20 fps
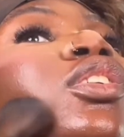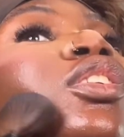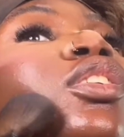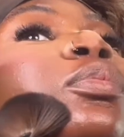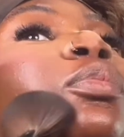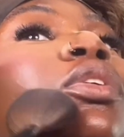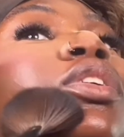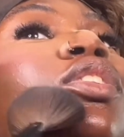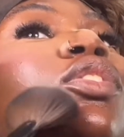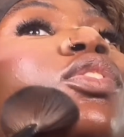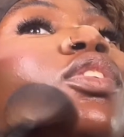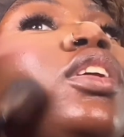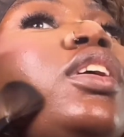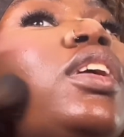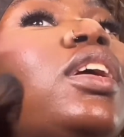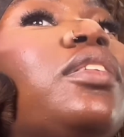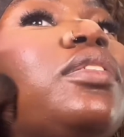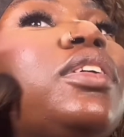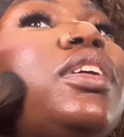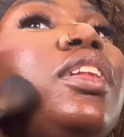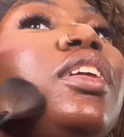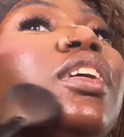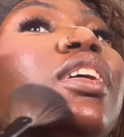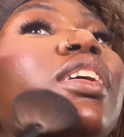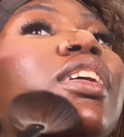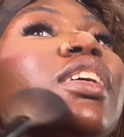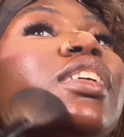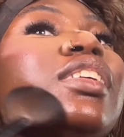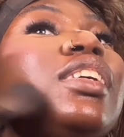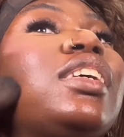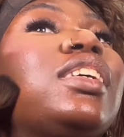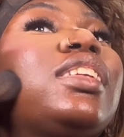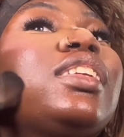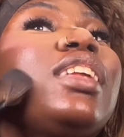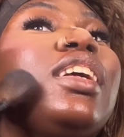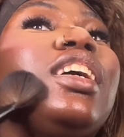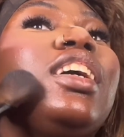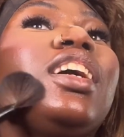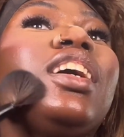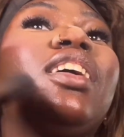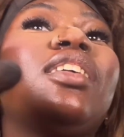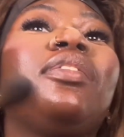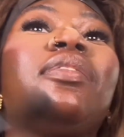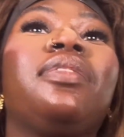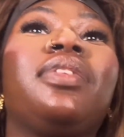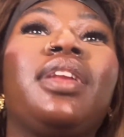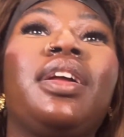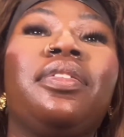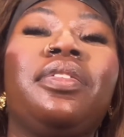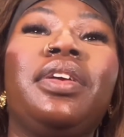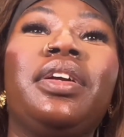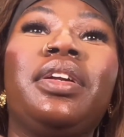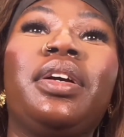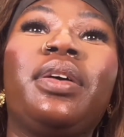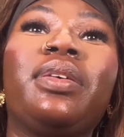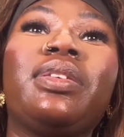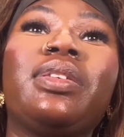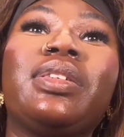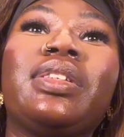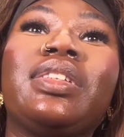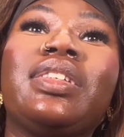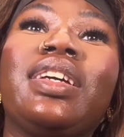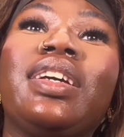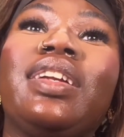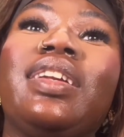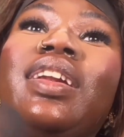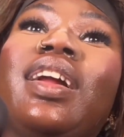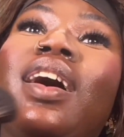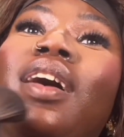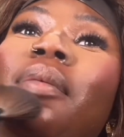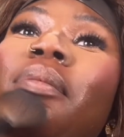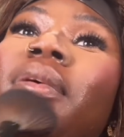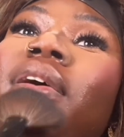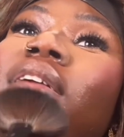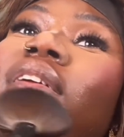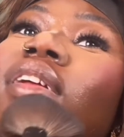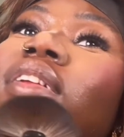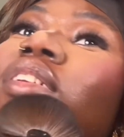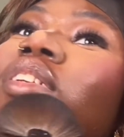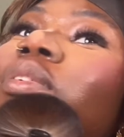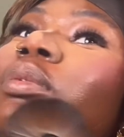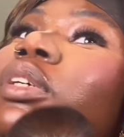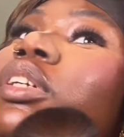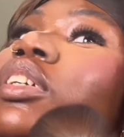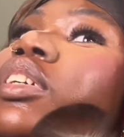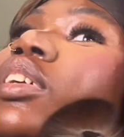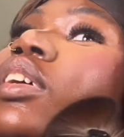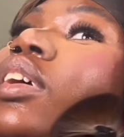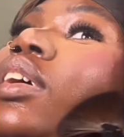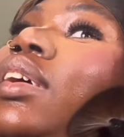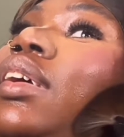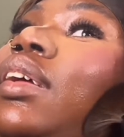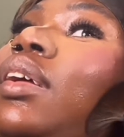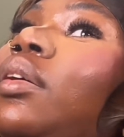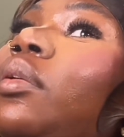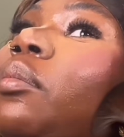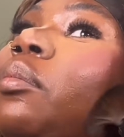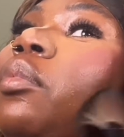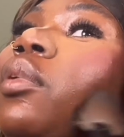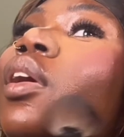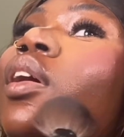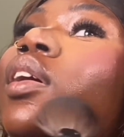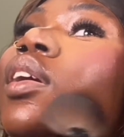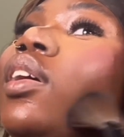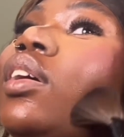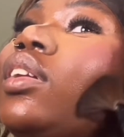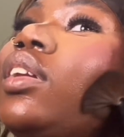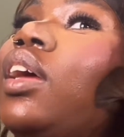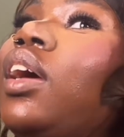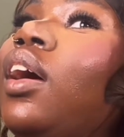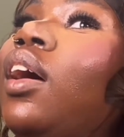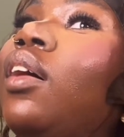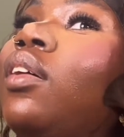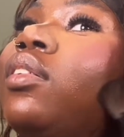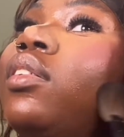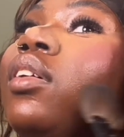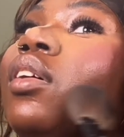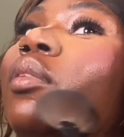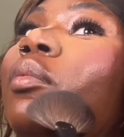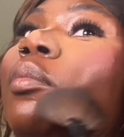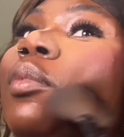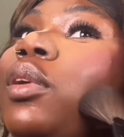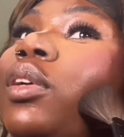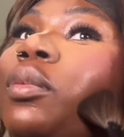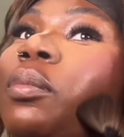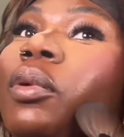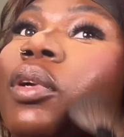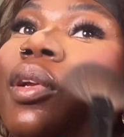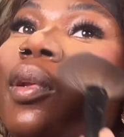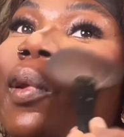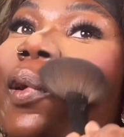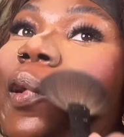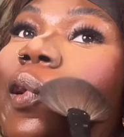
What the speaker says: brush for, like, everything, because it's, like, fluffy enough, so it's, like, not putting too much product down, but it's putting, like,